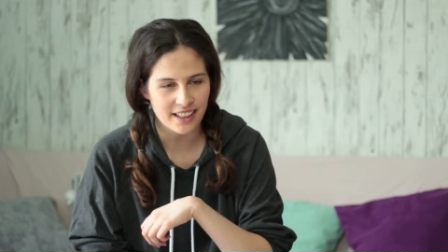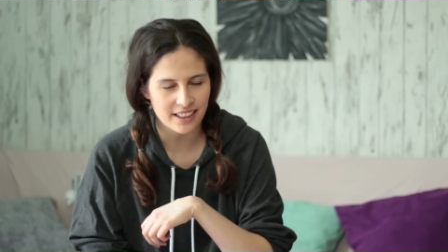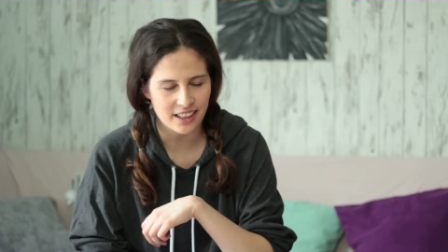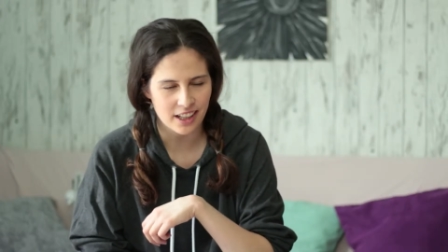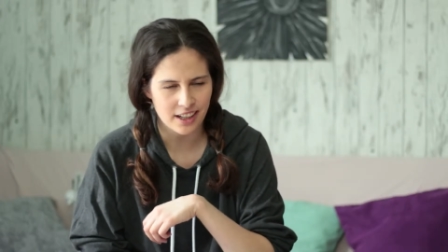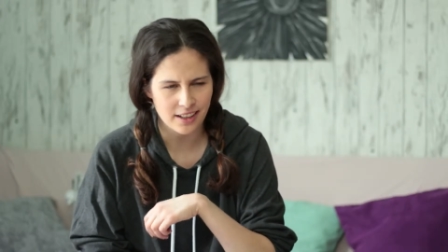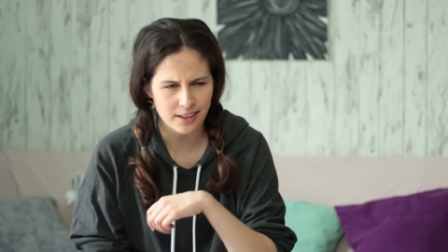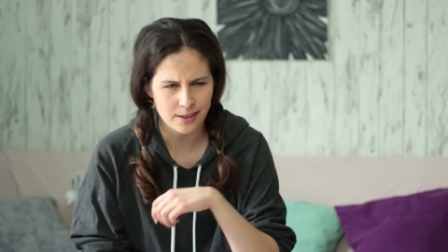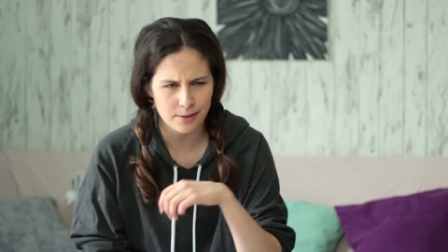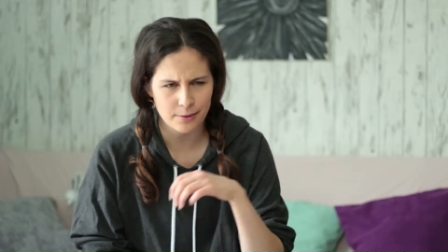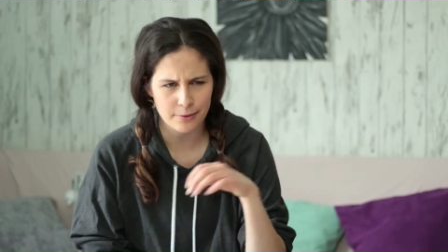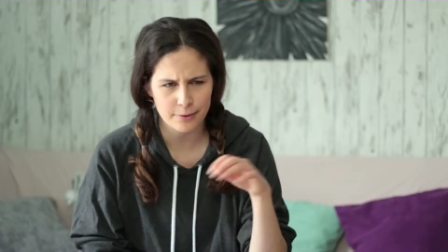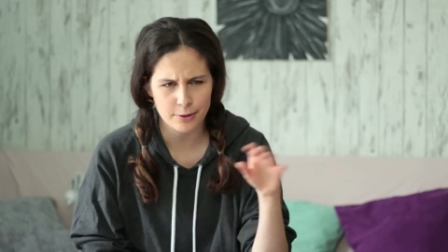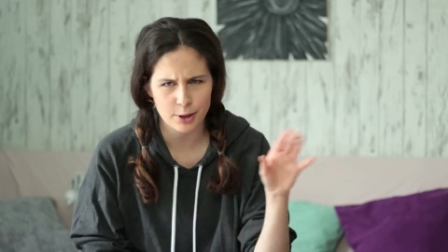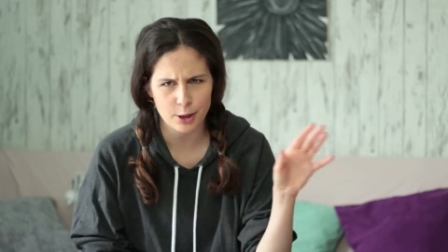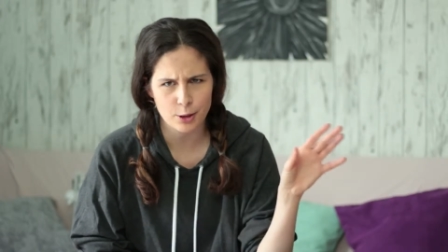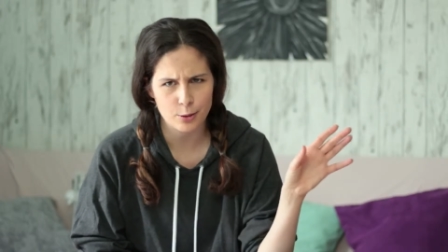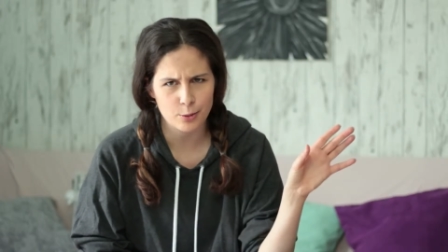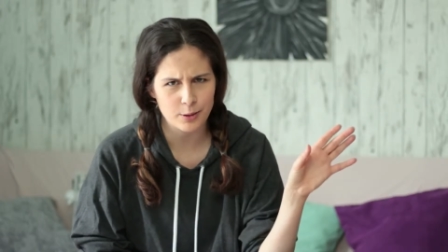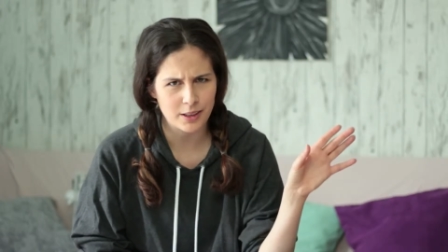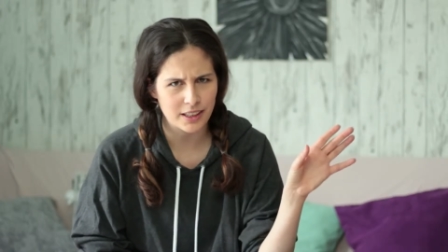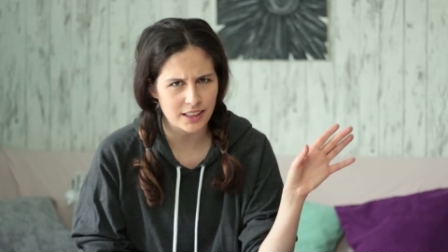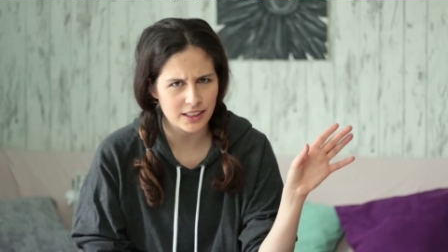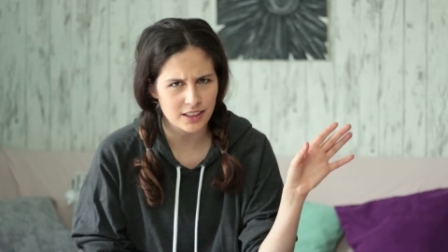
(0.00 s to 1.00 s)
I got it a
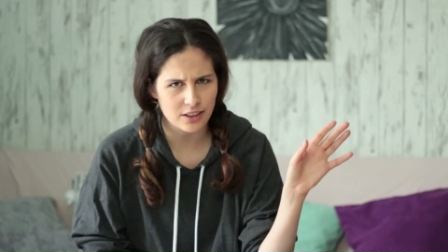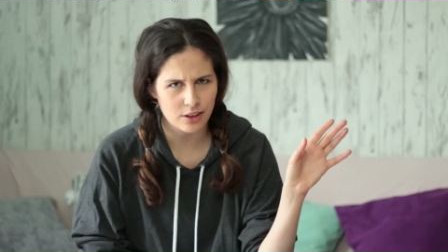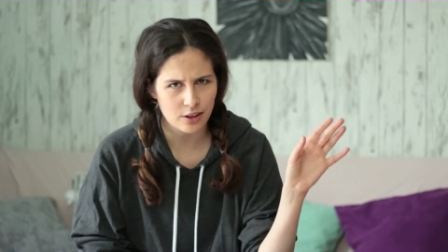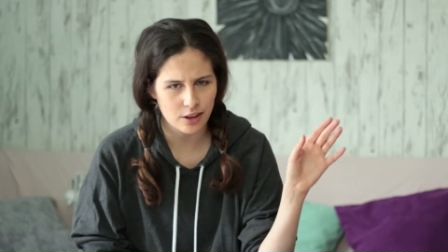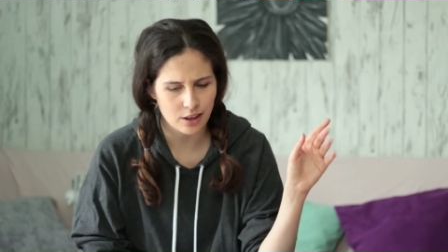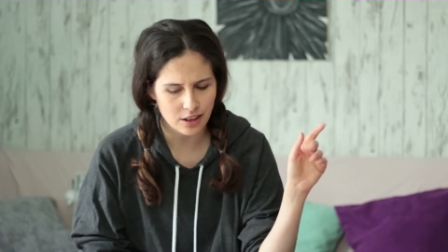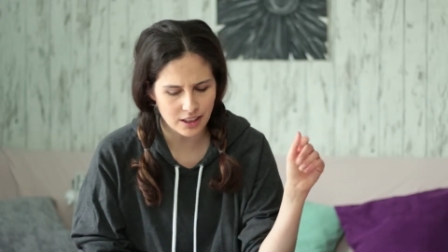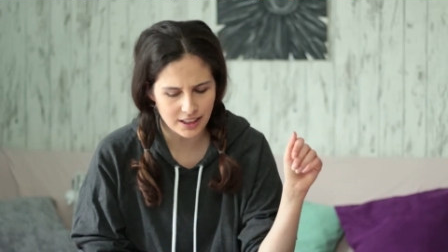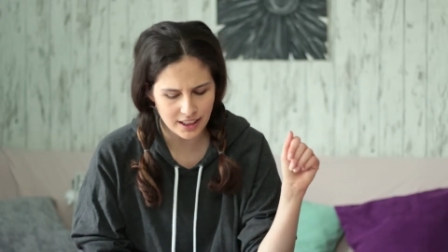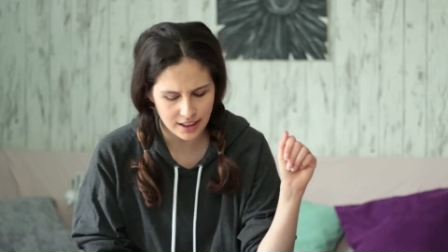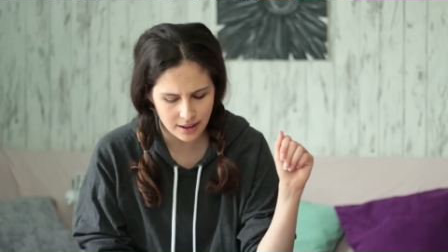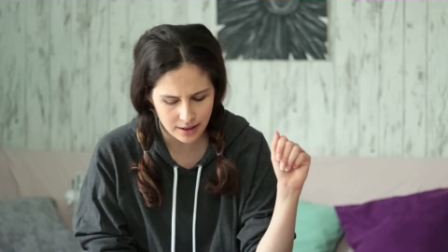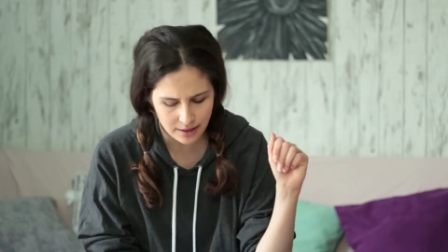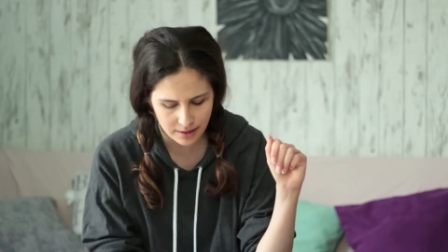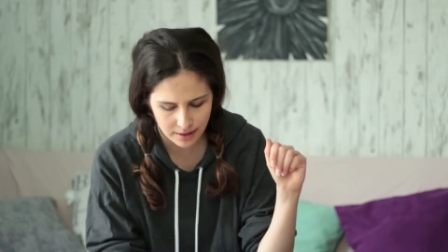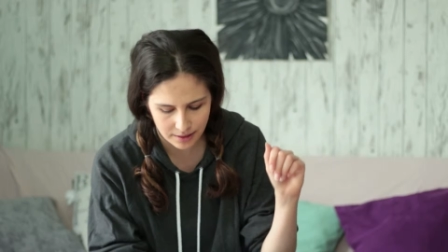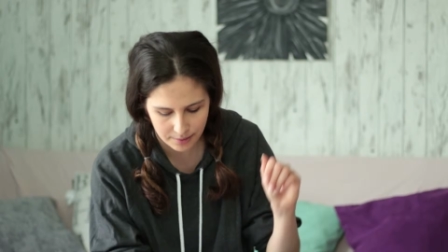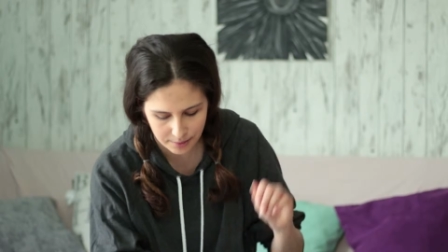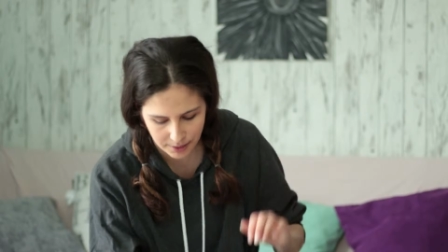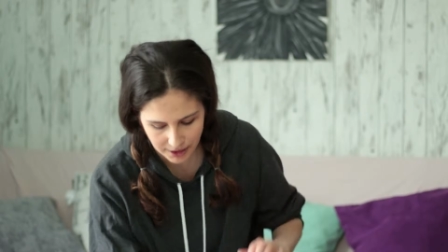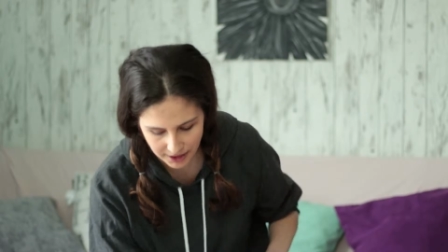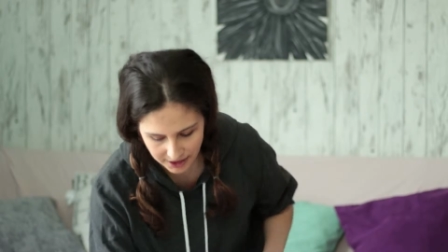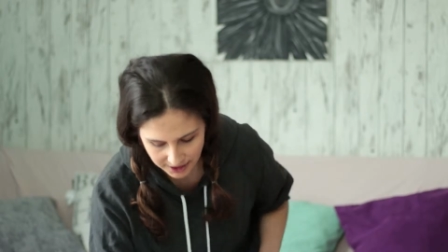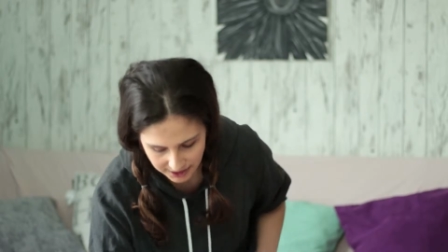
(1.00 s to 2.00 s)
few weeks earlier,
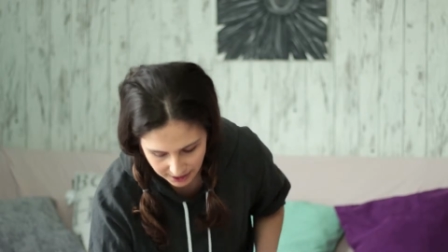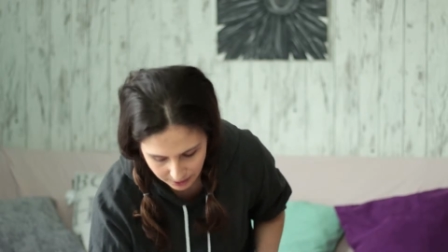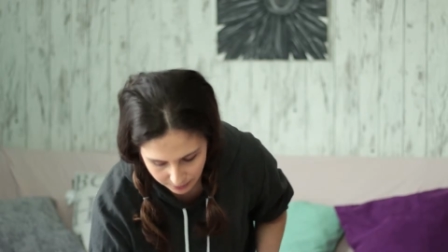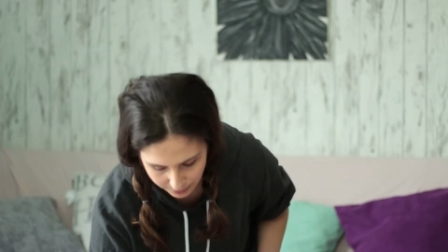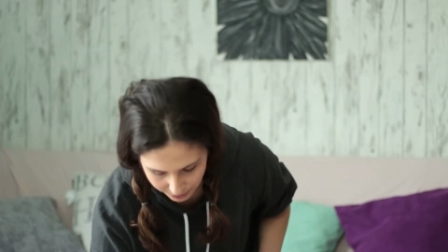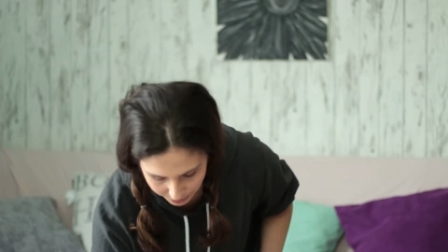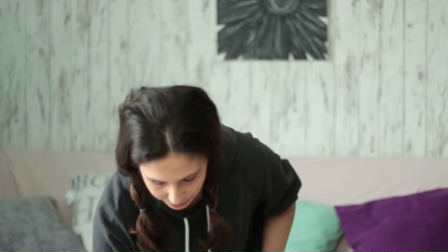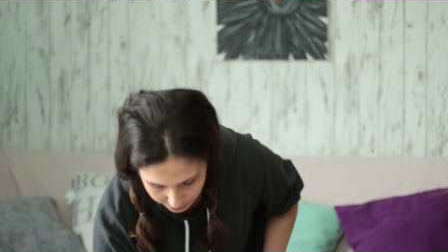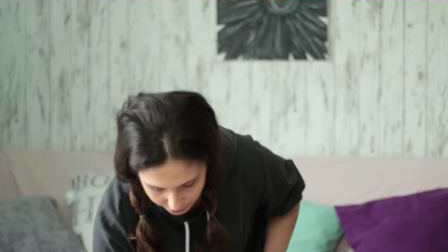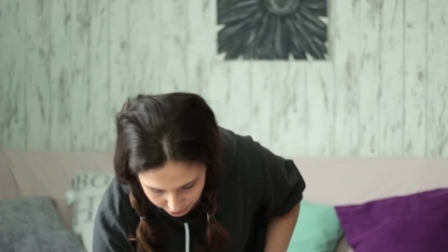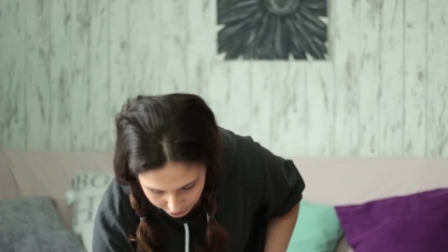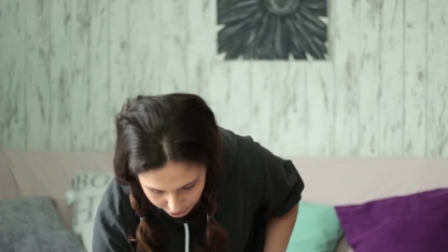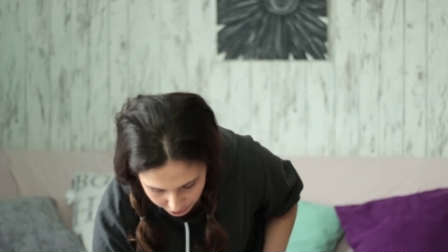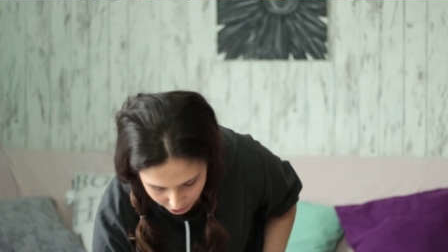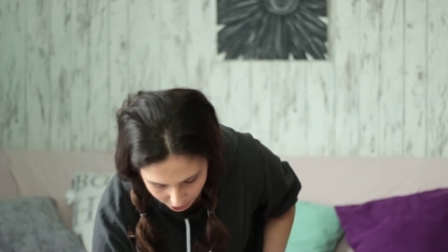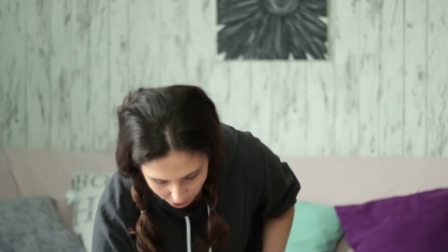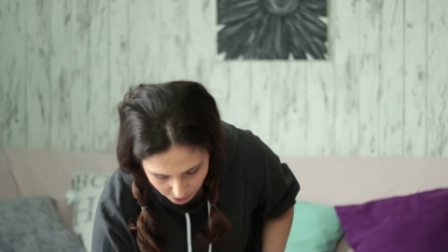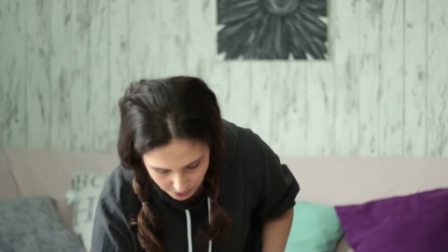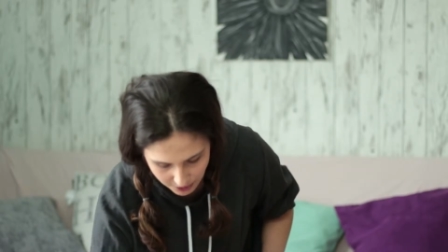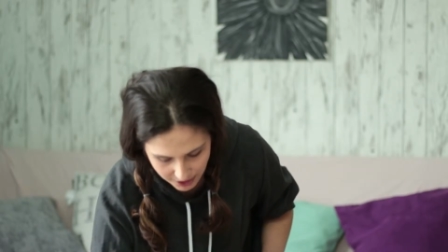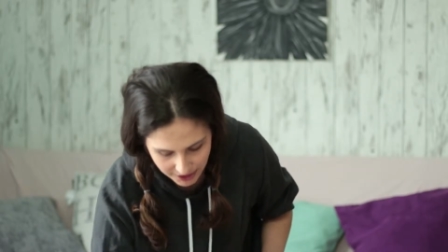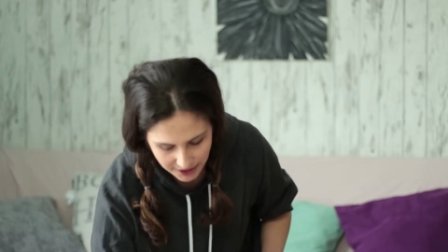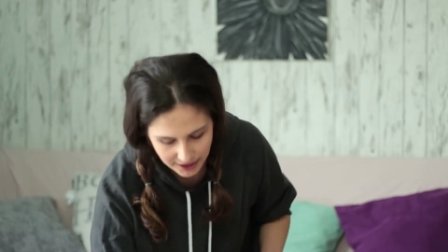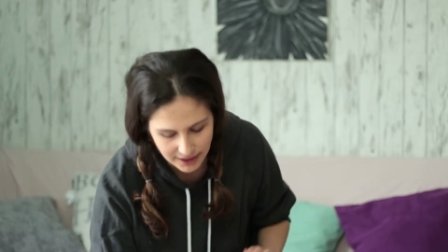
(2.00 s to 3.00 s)
but I still want to show
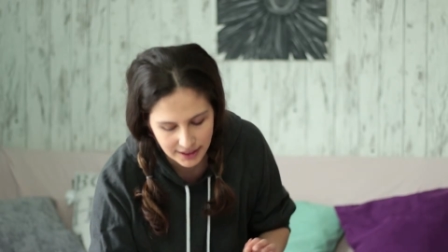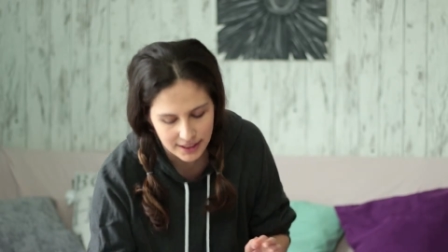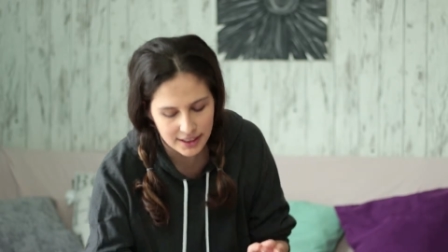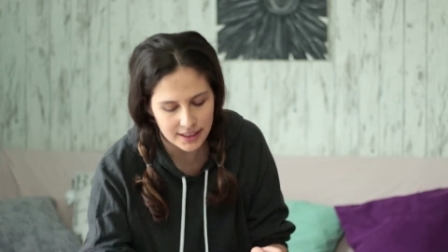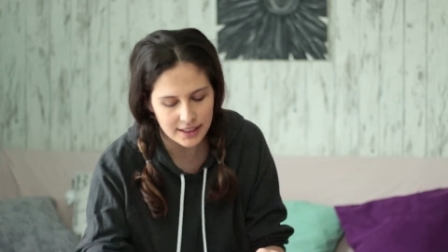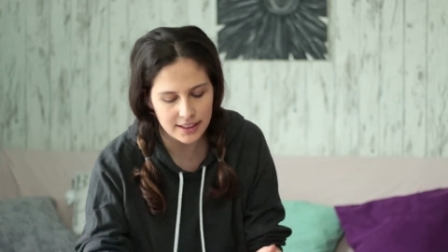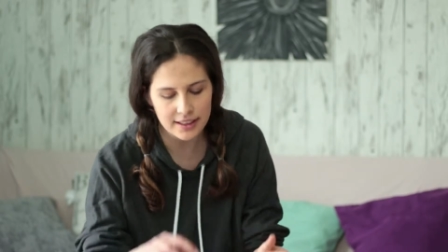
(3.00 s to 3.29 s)
it